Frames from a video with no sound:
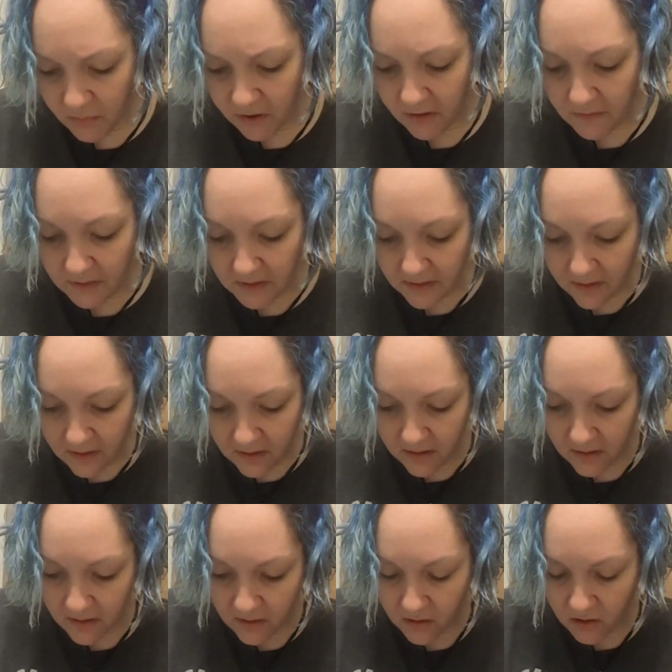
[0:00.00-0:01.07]
believe it's a
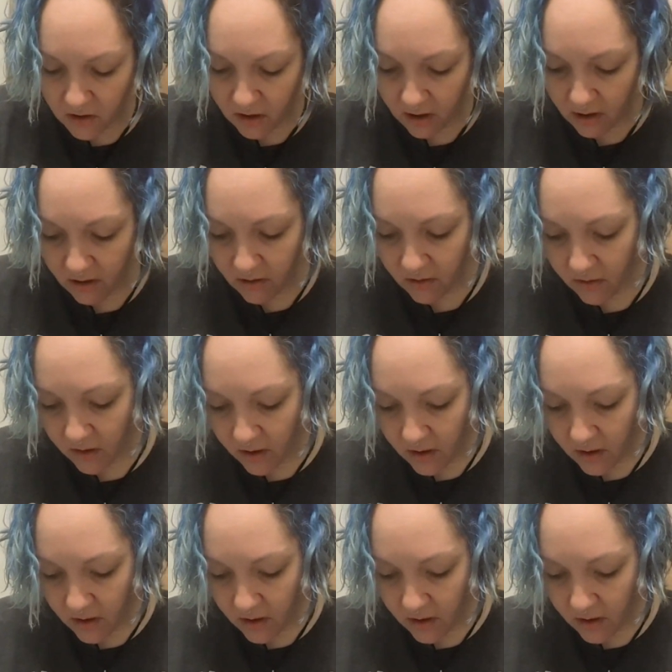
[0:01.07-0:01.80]
Canadian show